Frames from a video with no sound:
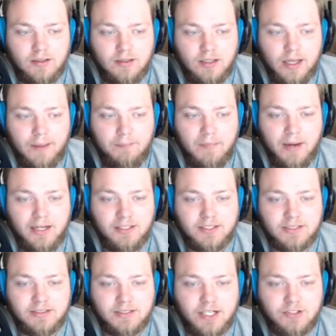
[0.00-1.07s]
I might
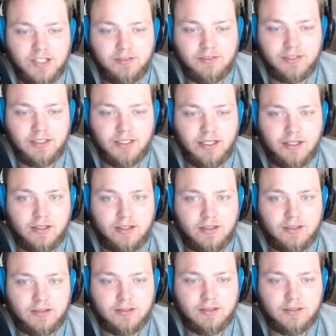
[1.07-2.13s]
just not draft a
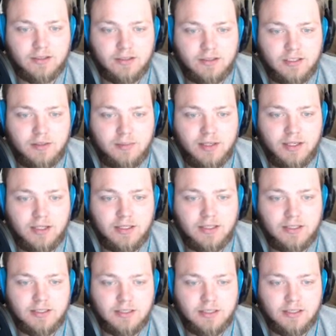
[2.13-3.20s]
kicker, to be
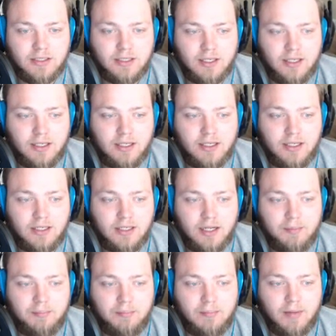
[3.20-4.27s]
honest, and
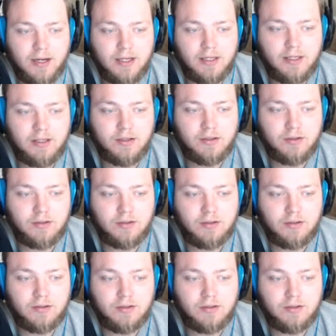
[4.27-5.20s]
I might go.